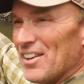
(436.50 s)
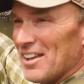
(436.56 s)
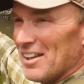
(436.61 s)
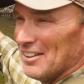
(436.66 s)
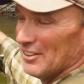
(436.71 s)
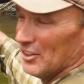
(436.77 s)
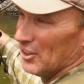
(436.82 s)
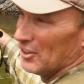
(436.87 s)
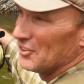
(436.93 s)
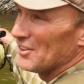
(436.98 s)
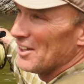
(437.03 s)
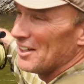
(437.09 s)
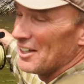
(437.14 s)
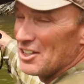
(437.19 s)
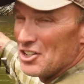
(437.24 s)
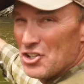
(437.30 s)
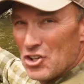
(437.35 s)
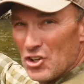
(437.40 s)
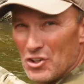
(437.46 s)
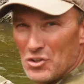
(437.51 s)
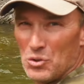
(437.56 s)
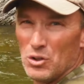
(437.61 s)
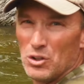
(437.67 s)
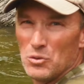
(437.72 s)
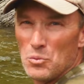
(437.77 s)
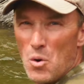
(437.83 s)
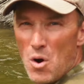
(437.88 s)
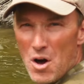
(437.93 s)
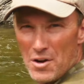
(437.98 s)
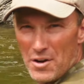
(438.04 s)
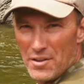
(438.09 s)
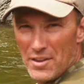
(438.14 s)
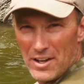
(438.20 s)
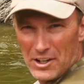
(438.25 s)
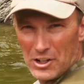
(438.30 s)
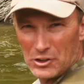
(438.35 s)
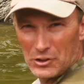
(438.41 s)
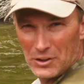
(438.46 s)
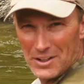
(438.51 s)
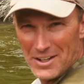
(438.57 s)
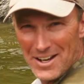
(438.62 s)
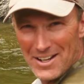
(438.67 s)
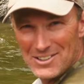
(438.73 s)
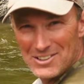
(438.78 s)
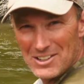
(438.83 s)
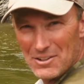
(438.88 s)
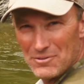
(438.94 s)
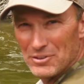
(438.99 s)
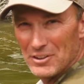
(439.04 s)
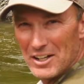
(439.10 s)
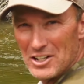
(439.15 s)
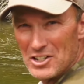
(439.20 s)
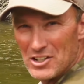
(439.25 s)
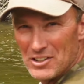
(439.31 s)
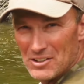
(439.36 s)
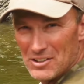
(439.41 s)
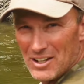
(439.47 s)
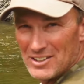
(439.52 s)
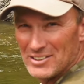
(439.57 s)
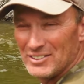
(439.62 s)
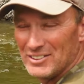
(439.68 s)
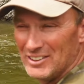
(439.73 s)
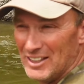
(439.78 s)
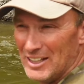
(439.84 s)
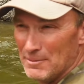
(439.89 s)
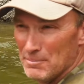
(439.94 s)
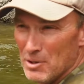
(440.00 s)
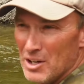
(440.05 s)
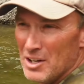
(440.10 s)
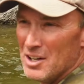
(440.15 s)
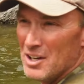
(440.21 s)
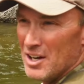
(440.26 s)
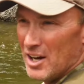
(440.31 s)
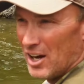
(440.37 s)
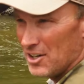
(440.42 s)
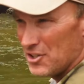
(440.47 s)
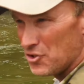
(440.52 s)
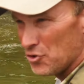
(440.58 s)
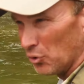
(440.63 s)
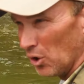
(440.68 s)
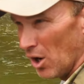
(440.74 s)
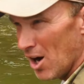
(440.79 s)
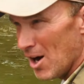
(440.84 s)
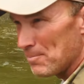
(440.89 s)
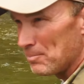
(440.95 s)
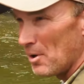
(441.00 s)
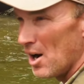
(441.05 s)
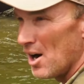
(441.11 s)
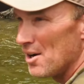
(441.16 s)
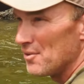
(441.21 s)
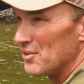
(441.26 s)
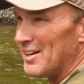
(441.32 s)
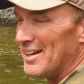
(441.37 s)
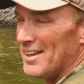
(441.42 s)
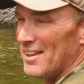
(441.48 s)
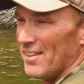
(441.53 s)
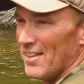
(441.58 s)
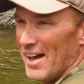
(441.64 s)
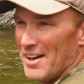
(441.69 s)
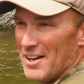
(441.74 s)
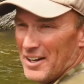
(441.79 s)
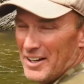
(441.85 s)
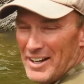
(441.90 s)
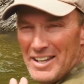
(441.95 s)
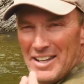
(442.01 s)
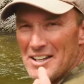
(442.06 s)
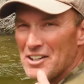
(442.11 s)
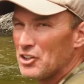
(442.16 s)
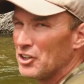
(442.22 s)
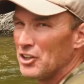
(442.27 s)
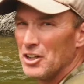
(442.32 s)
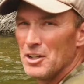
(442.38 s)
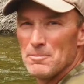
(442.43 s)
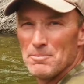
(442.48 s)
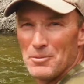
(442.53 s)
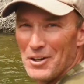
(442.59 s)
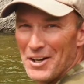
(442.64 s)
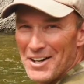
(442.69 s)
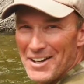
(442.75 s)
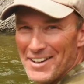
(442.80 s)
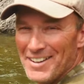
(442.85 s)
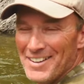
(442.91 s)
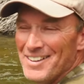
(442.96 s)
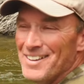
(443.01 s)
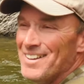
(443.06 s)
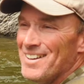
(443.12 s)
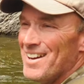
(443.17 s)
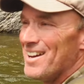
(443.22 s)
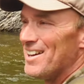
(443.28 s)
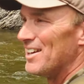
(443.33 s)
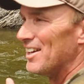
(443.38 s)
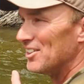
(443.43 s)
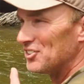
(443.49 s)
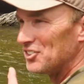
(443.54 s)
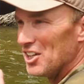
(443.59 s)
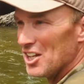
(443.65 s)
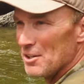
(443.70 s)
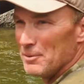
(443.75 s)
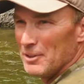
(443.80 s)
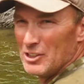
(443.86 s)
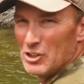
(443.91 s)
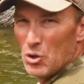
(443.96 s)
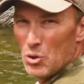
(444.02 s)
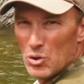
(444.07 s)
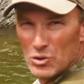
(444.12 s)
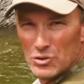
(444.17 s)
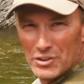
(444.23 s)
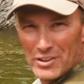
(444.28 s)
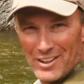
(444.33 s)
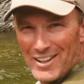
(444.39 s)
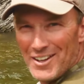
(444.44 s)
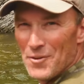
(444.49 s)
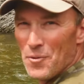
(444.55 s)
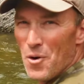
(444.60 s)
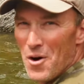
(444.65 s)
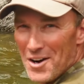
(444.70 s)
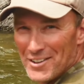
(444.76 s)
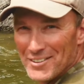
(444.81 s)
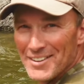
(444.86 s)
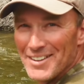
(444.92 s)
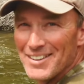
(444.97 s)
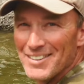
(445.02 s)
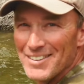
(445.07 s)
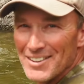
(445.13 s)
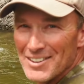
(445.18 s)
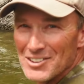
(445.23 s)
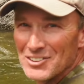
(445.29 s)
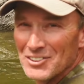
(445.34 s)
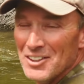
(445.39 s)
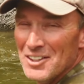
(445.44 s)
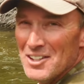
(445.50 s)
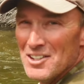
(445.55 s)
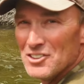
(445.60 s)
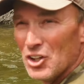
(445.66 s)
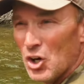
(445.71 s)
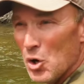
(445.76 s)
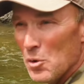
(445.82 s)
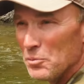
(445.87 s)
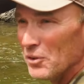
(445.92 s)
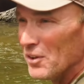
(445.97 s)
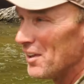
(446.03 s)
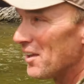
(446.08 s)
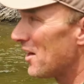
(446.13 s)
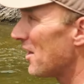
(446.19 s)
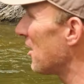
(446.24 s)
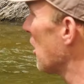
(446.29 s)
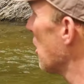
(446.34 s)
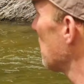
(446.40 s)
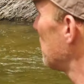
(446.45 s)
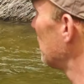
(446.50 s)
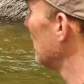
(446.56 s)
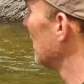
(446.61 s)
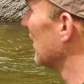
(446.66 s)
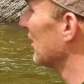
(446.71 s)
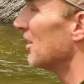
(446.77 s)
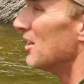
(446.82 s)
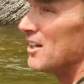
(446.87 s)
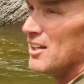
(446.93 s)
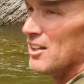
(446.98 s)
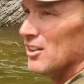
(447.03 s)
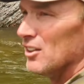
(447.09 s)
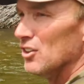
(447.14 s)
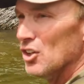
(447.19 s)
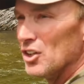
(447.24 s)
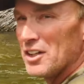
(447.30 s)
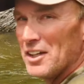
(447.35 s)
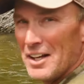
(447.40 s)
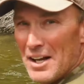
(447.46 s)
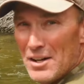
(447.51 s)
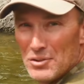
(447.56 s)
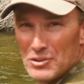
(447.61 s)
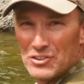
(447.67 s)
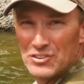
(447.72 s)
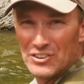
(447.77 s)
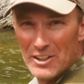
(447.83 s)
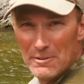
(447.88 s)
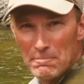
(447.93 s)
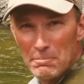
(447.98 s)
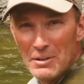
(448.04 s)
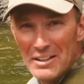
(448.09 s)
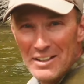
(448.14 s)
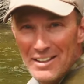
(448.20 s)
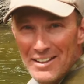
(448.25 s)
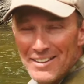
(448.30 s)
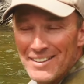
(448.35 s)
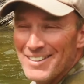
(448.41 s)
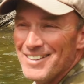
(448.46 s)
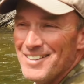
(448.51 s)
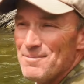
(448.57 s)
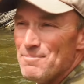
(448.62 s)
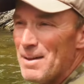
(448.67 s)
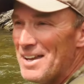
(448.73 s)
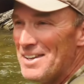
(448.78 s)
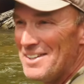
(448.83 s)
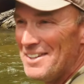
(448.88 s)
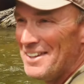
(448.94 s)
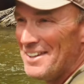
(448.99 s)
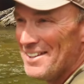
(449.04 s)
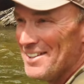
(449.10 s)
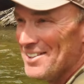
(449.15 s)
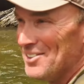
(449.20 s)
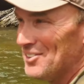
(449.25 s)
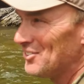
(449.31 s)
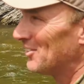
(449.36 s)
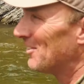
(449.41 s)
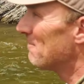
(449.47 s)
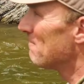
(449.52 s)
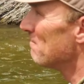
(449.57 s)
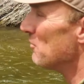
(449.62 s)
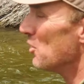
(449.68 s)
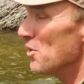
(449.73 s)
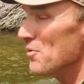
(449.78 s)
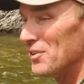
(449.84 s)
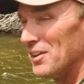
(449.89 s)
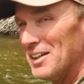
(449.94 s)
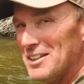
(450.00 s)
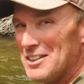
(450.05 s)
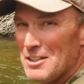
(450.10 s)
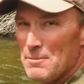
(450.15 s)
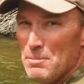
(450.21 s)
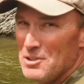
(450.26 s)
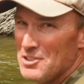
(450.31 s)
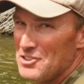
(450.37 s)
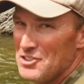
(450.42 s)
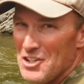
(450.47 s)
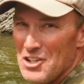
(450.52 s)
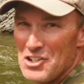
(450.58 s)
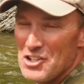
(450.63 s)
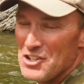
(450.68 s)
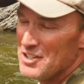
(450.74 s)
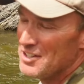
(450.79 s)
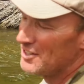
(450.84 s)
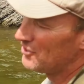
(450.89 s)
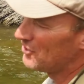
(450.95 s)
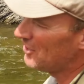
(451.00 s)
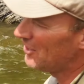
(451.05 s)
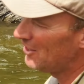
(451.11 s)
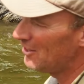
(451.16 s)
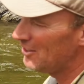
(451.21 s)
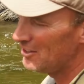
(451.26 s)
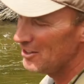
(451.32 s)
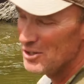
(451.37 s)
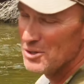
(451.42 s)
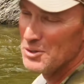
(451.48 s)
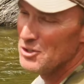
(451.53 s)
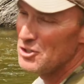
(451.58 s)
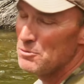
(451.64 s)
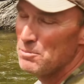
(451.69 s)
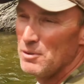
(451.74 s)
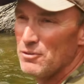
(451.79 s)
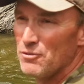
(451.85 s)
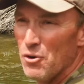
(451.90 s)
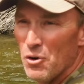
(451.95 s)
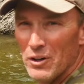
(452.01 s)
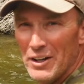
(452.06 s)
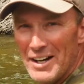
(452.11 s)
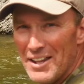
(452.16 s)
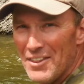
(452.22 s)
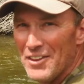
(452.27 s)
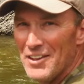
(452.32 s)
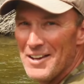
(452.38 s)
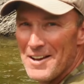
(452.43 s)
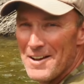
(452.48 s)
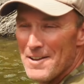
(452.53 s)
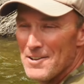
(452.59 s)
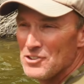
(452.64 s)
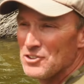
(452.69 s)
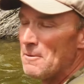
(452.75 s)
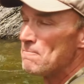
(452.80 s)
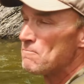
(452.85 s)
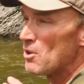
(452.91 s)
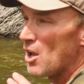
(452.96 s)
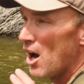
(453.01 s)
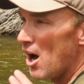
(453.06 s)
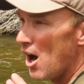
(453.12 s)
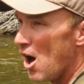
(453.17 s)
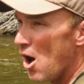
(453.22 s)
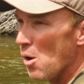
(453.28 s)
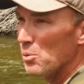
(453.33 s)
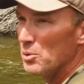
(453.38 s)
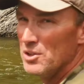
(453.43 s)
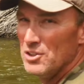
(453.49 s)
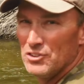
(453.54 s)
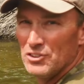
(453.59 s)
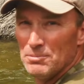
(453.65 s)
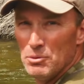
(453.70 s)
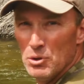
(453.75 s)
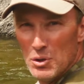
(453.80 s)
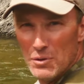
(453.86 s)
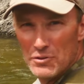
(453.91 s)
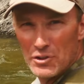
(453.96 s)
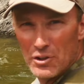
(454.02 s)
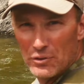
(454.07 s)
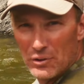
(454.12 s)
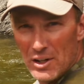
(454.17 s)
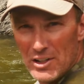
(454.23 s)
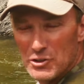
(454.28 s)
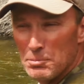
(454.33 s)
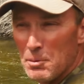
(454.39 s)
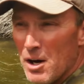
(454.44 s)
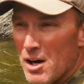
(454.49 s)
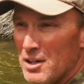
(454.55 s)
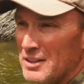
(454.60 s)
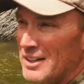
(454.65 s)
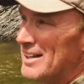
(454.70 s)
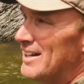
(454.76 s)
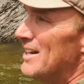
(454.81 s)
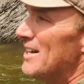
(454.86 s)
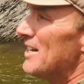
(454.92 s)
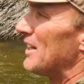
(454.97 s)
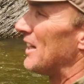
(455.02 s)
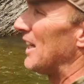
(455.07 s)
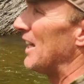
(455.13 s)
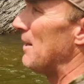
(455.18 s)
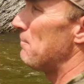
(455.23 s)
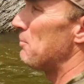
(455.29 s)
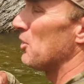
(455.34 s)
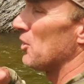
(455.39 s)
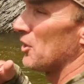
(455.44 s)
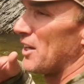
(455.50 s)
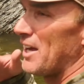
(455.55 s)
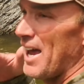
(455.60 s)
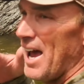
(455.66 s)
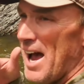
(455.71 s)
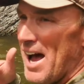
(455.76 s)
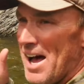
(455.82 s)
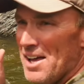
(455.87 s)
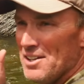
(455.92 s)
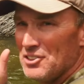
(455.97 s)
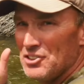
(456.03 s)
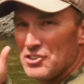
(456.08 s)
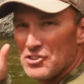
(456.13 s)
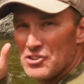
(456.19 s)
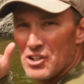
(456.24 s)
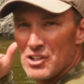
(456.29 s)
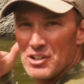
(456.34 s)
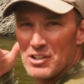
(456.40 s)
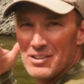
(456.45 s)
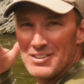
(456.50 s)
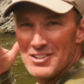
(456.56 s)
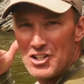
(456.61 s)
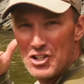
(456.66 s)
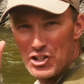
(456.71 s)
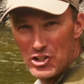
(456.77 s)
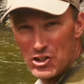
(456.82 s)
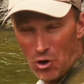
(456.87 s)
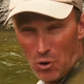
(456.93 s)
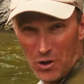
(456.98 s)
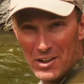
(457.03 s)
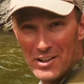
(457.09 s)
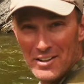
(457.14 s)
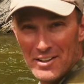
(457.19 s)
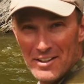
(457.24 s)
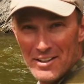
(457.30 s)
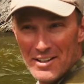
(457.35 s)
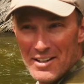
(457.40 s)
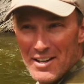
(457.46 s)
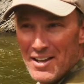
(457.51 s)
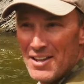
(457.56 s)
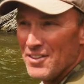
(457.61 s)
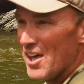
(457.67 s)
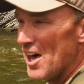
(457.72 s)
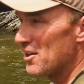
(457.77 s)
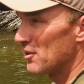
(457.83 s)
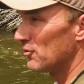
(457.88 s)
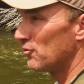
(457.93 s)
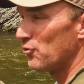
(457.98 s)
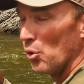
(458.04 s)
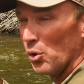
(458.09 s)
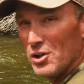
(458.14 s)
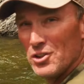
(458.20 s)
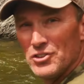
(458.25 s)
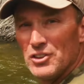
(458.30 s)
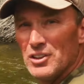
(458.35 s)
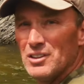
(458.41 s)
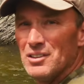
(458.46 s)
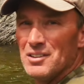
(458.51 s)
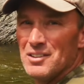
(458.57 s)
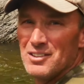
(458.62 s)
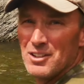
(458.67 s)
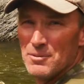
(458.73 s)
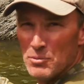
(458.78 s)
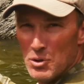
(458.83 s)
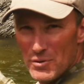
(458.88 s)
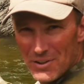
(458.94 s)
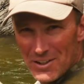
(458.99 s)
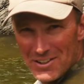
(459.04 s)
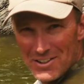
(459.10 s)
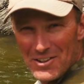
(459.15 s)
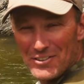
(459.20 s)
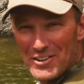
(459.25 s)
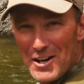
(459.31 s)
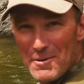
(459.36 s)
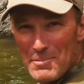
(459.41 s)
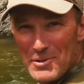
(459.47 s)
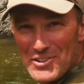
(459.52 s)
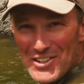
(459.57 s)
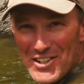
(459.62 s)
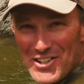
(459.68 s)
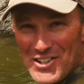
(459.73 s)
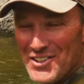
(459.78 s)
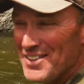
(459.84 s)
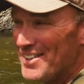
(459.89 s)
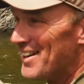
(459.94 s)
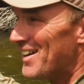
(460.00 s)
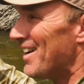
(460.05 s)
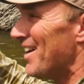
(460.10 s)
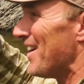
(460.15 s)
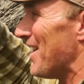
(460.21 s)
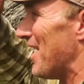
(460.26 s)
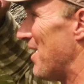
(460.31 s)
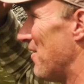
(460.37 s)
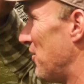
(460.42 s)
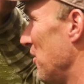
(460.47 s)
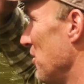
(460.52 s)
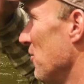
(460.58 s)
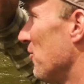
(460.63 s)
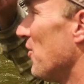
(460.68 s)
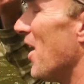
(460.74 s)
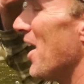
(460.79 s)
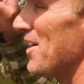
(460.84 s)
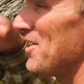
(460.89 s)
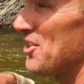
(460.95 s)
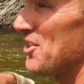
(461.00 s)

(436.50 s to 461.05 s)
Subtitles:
that looks like it should hold water that creates a deflection, a seam, a drop off, that any current break is going to be gold in water like this. So hopefully that helps you. Look at how simply mending is. Moving into position is huge before anything else. Always move to the right spot. Keep your casts short. That'll force you to move into the right position. If you find